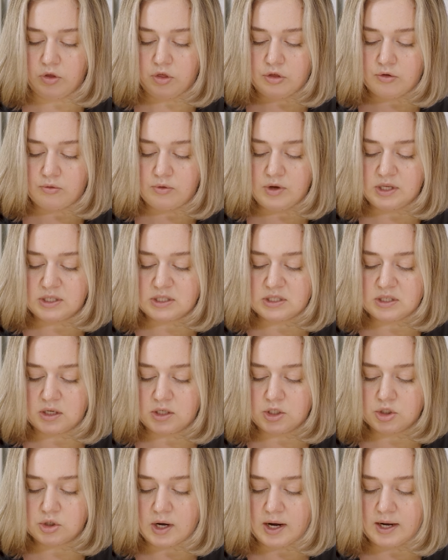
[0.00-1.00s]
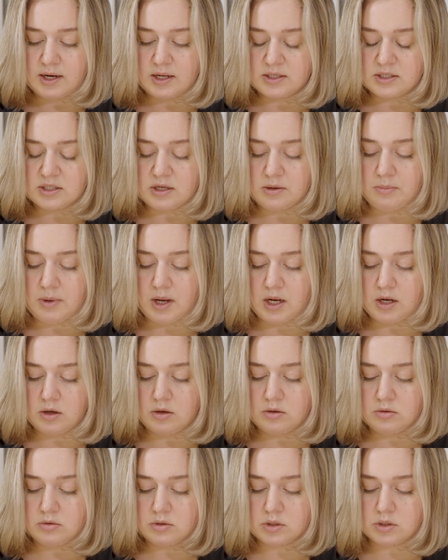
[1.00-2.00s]
3 sun-dried
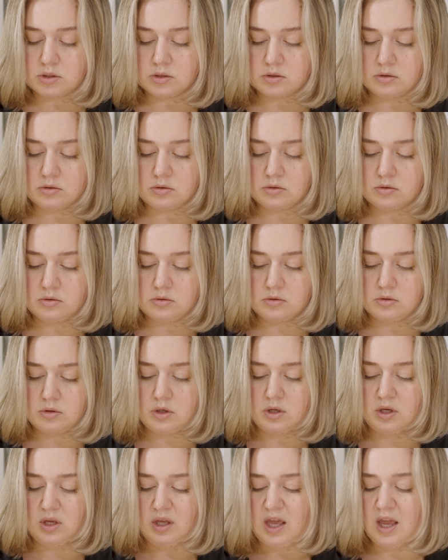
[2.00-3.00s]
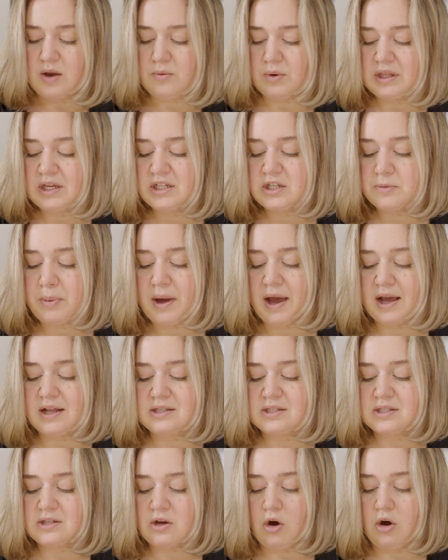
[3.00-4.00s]
tomatoes. It really
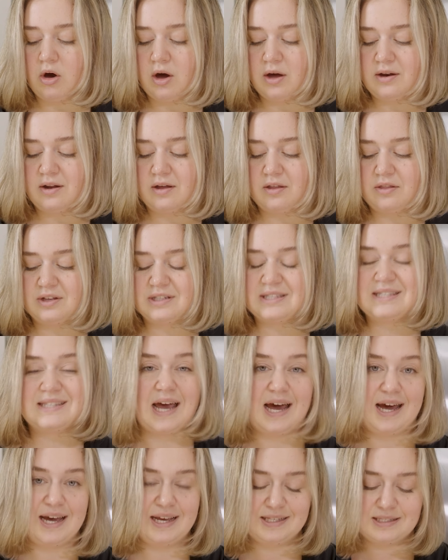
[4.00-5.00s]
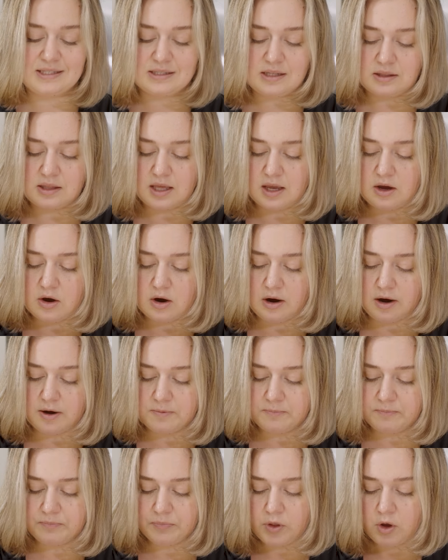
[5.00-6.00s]
depends on the size that they
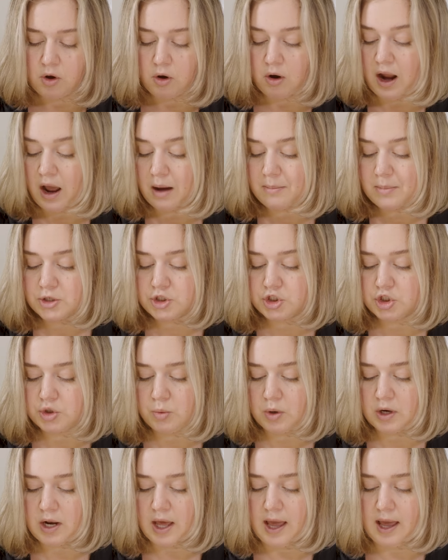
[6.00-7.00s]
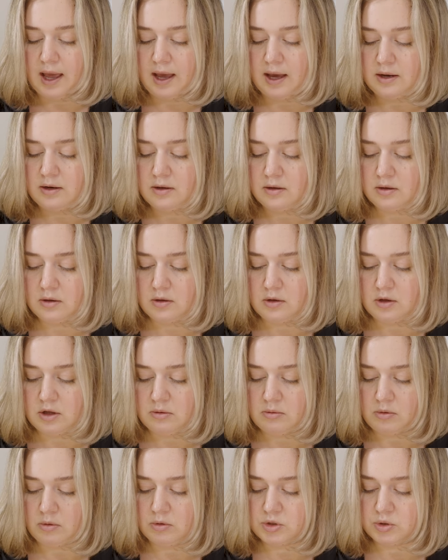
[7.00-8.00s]
are or how much you want to add.
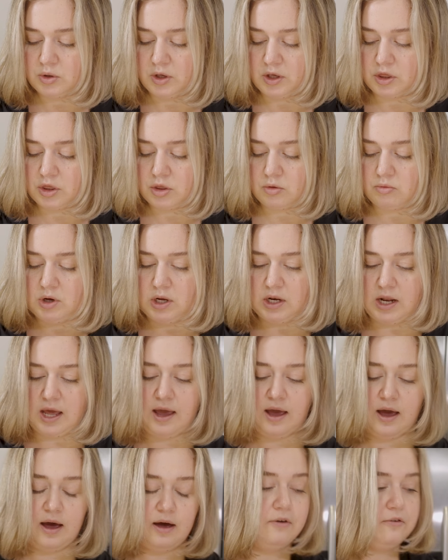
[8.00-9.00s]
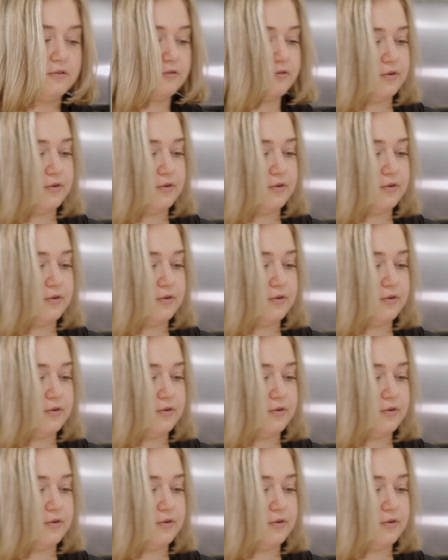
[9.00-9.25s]
I'll do like 3.5.